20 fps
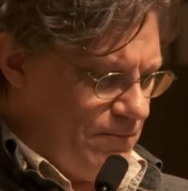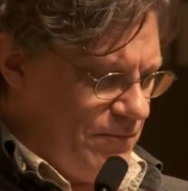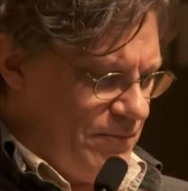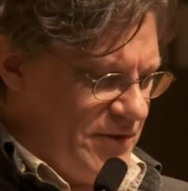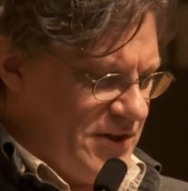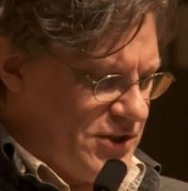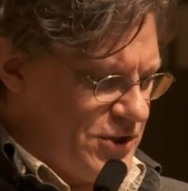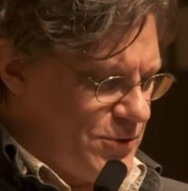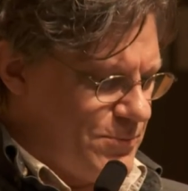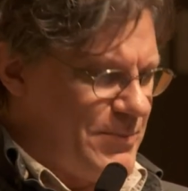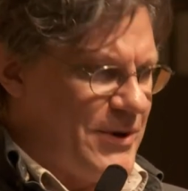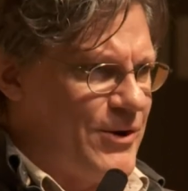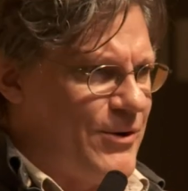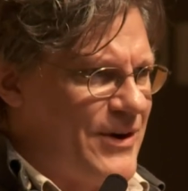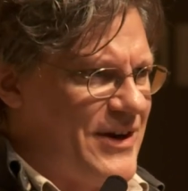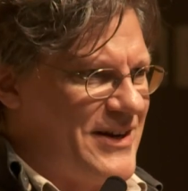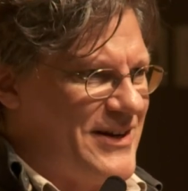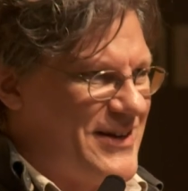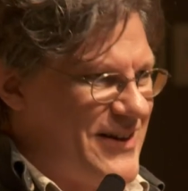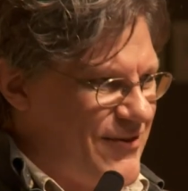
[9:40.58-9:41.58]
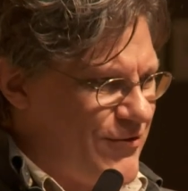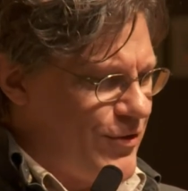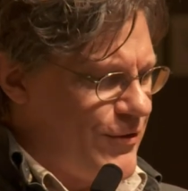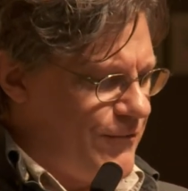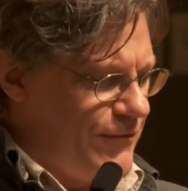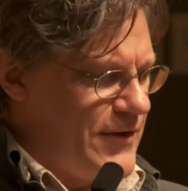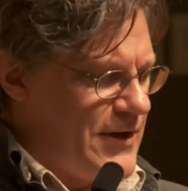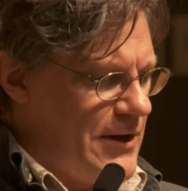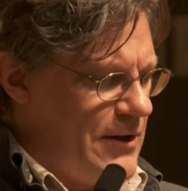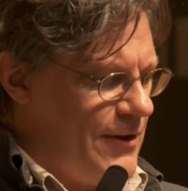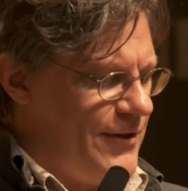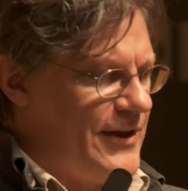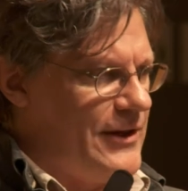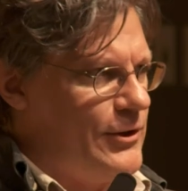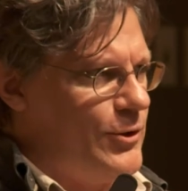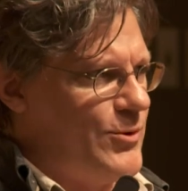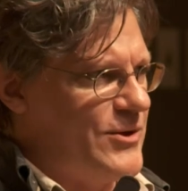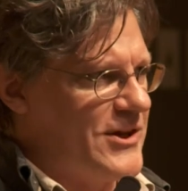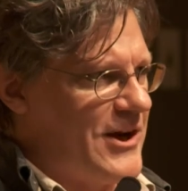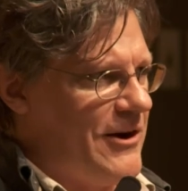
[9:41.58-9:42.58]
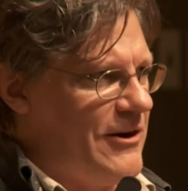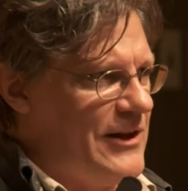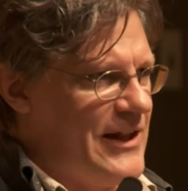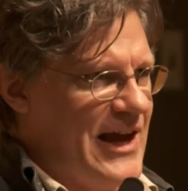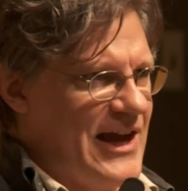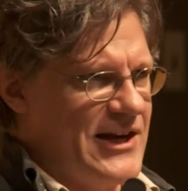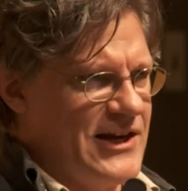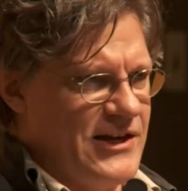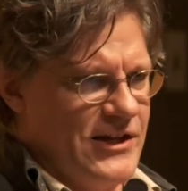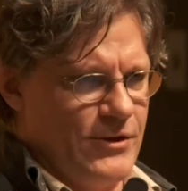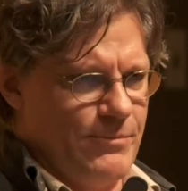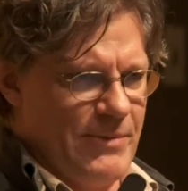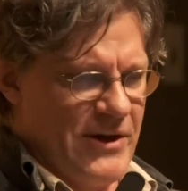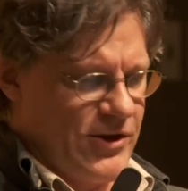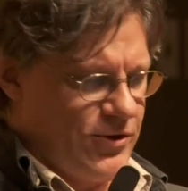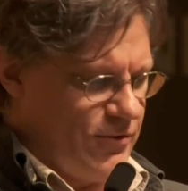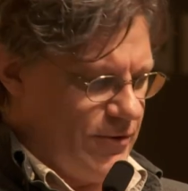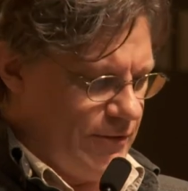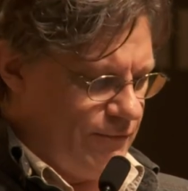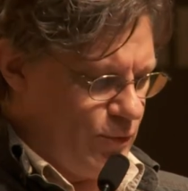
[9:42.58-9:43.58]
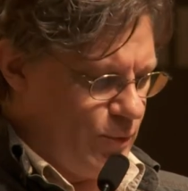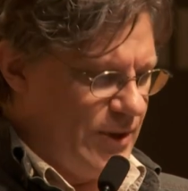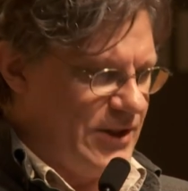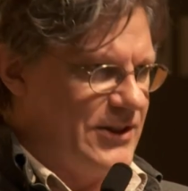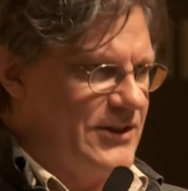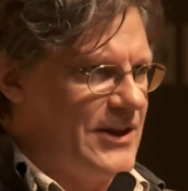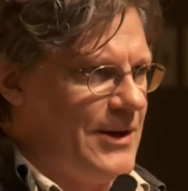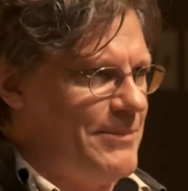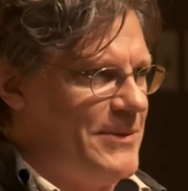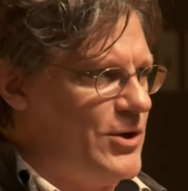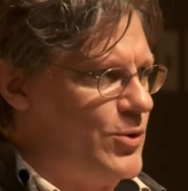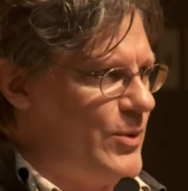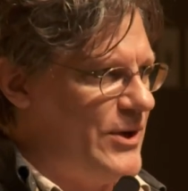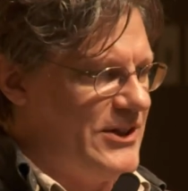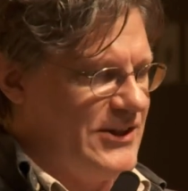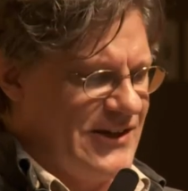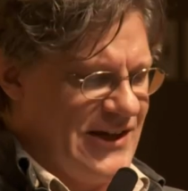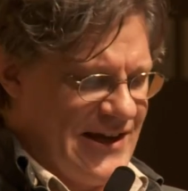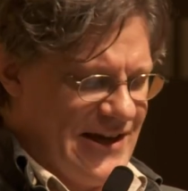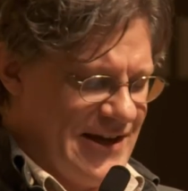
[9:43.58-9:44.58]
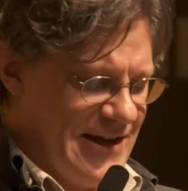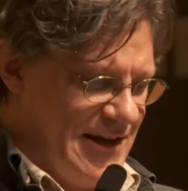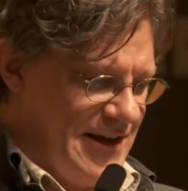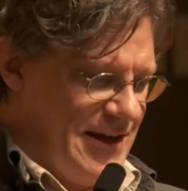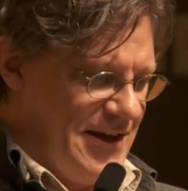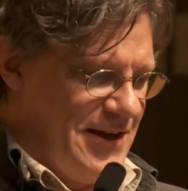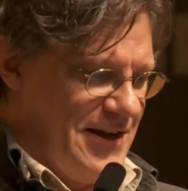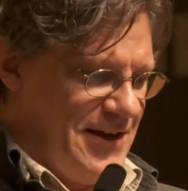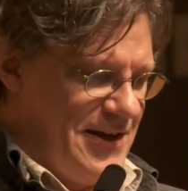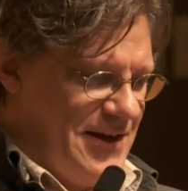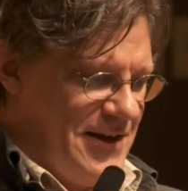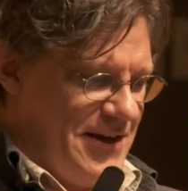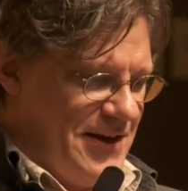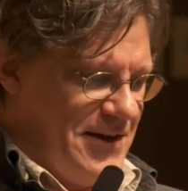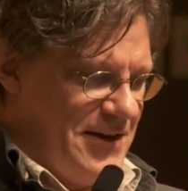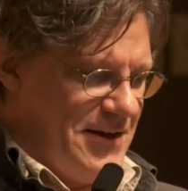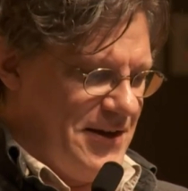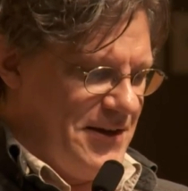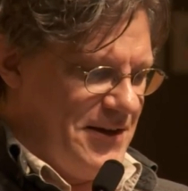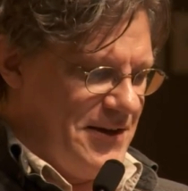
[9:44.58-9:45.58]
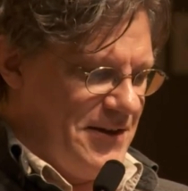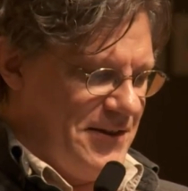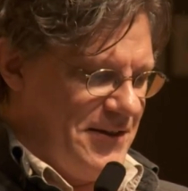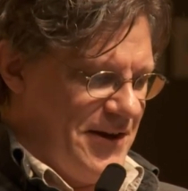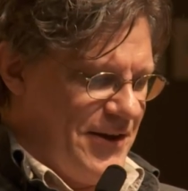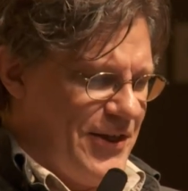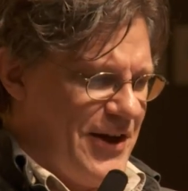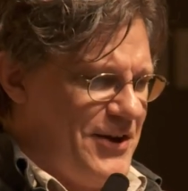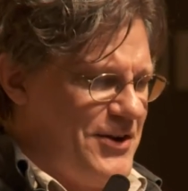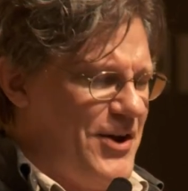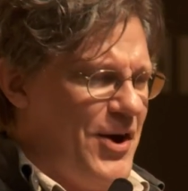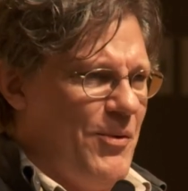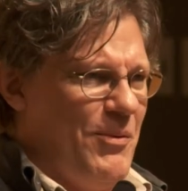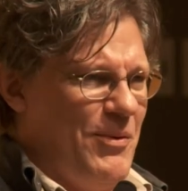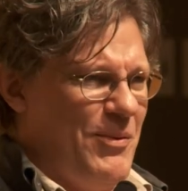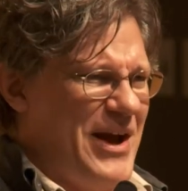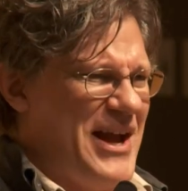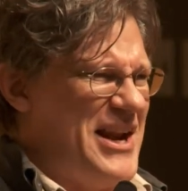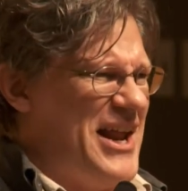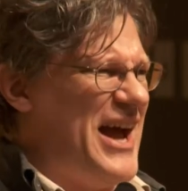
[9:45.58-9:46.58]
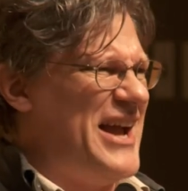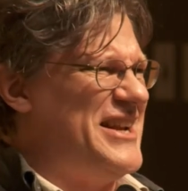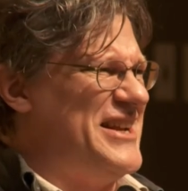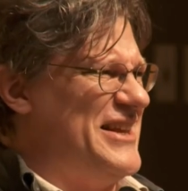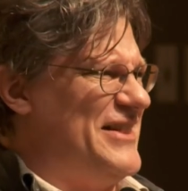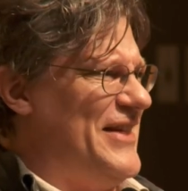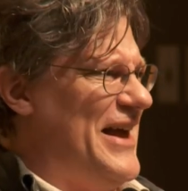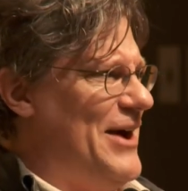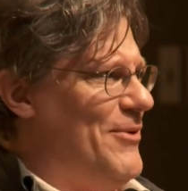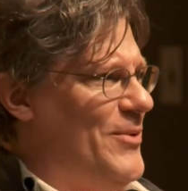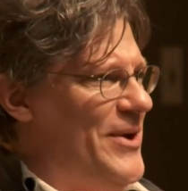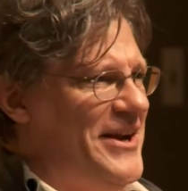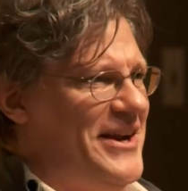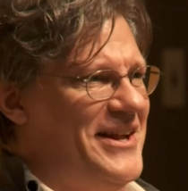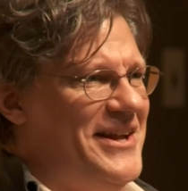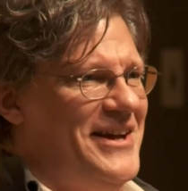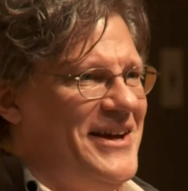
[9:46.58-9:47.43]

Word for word: the spirit or the feel that Lewis Carroll had in his picture of Tweedledum and Tweedledee. I thought, no, wait, I did that one.